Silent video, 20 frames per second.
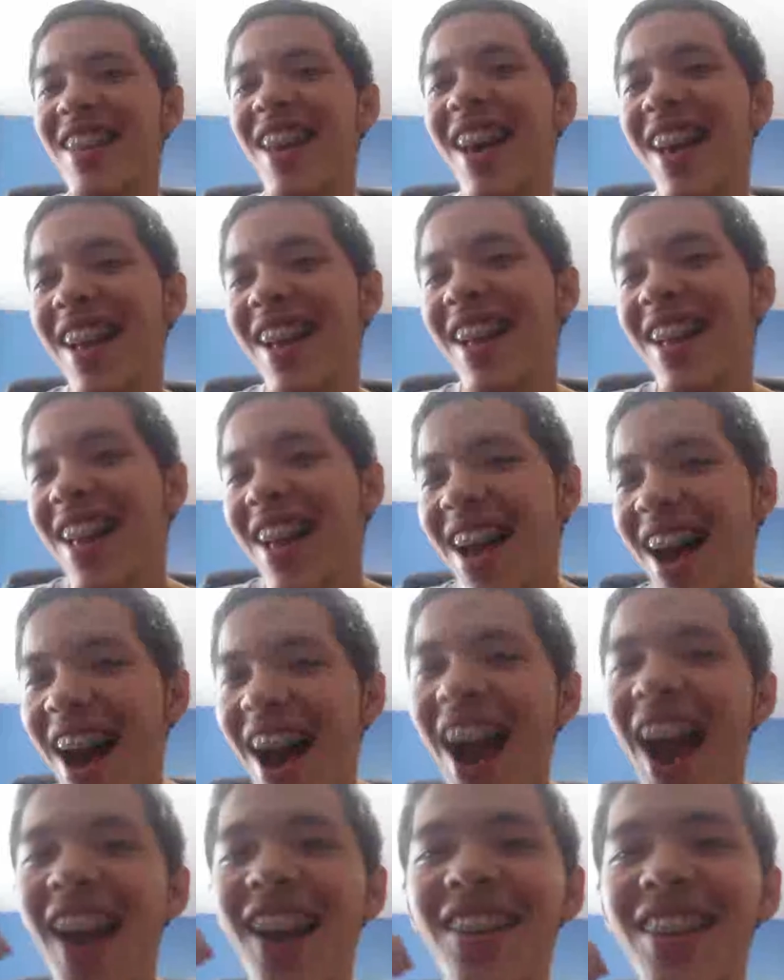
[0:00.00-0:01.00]
that
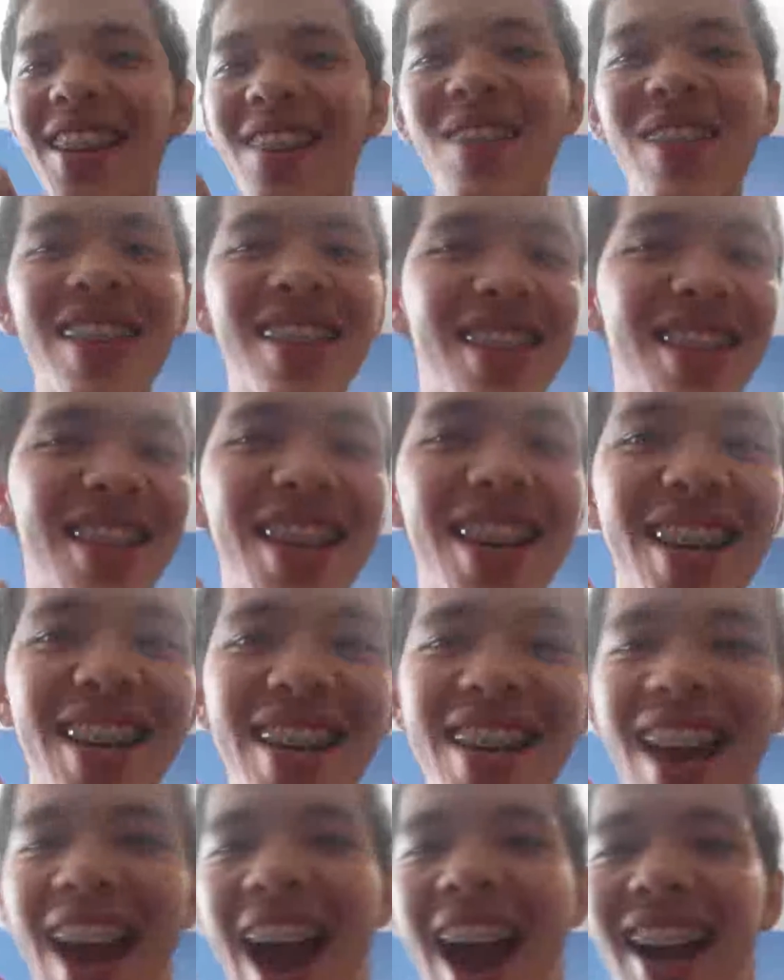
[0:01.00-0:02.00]
I don't even see
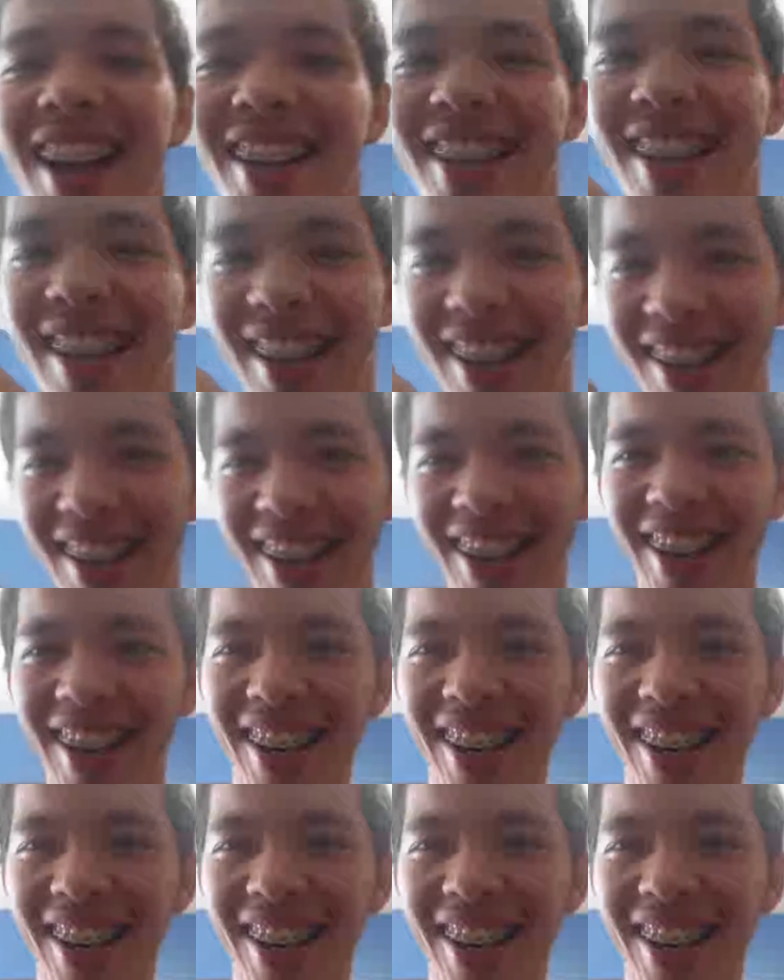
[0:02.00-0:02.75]
any acne.